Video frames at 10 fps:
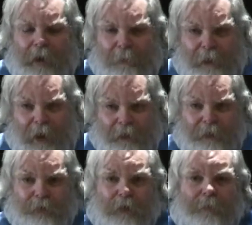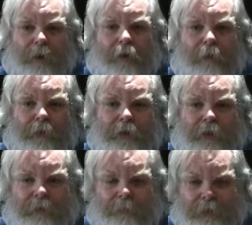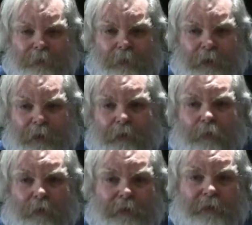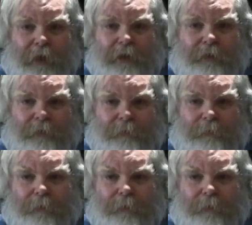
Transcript: I'm allowed to talk about harm reduction because we're a legal organization.